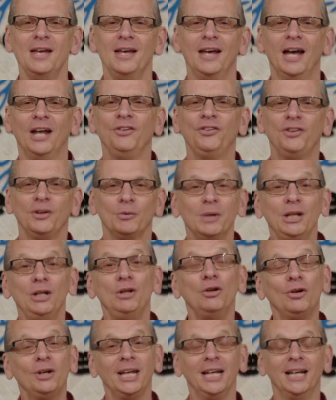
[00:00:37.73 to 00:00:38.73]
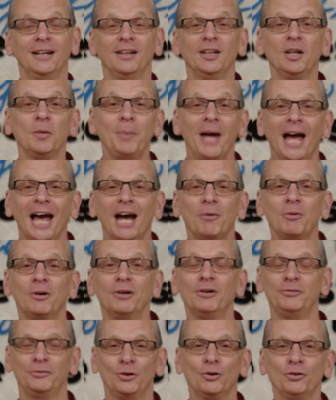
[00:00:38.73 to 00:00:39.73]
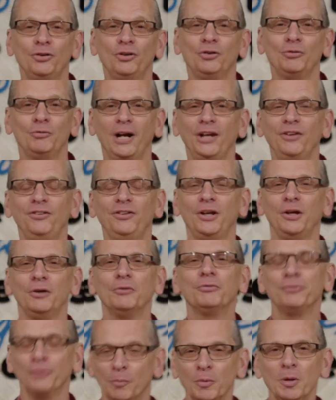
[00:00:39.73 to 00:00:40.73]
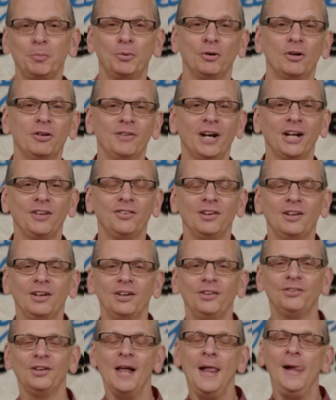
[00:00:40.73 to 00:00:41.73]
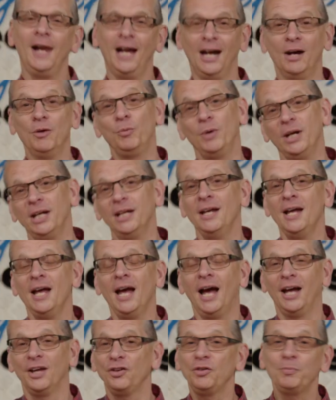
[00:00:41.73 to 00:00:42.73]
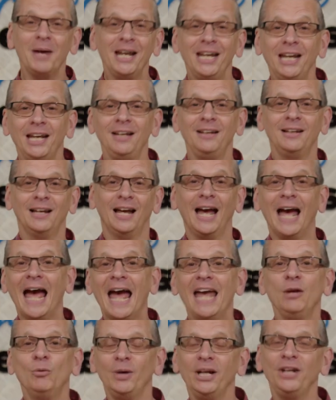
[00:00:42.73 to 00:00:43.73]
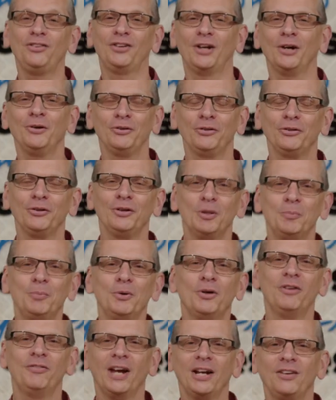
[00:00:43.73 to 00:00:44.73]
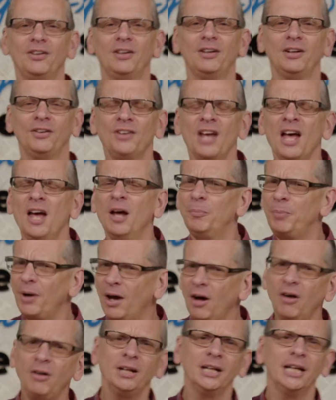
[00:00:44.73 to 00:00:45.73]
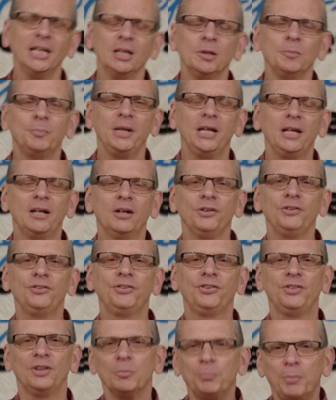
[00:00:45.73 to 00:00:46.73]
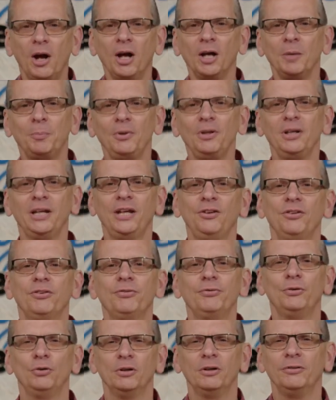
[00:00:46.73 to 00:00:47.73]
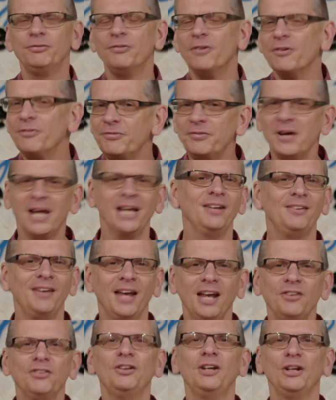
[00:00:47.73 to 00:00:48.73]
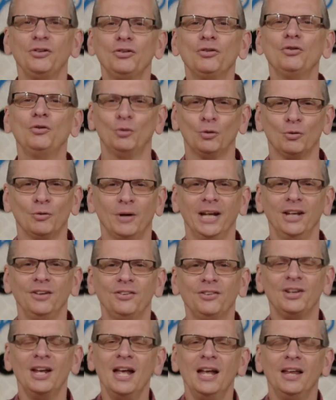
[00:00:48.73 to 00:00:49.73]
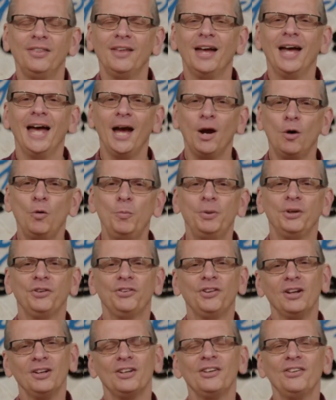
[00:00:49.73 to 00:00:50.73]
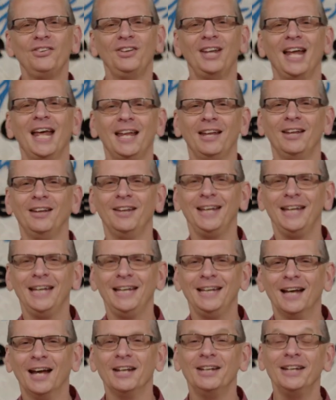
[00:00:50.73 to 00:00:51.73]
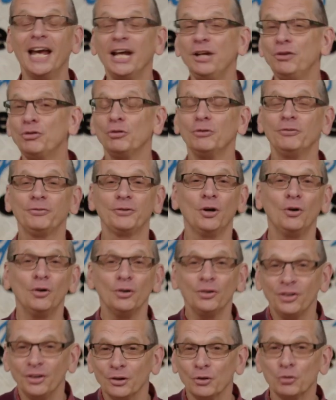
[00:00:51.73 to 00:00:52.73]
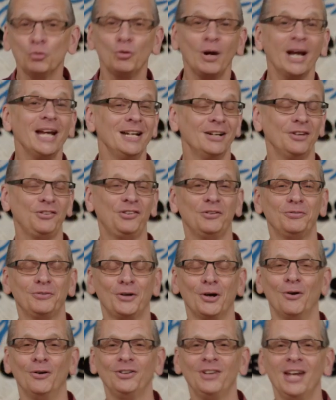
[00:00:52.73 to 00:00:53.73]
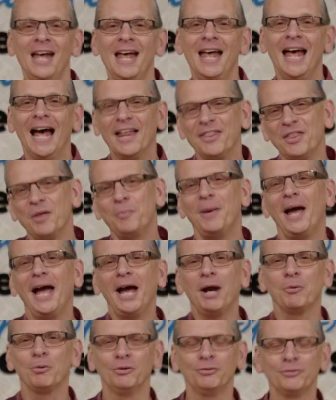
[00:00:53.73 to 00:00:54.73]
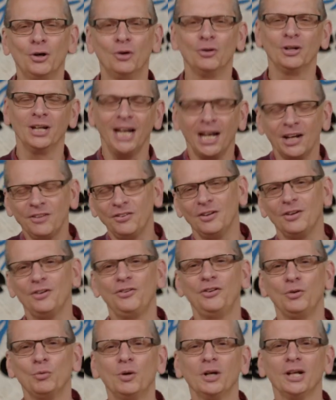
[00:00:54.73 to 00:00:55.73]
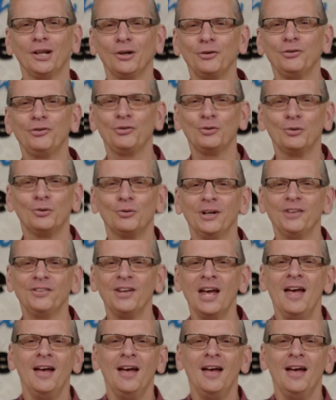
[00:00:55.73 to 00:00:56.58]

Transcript: And so we're looking at the power of God to rescue from the book of Exodus. We're spending 8 weeks going through the book of Exodus, partly because the Bible is full of fantastic stories that help us understand the nature of God, the greatness of God, and the power of God. And Exodus is one of those stories.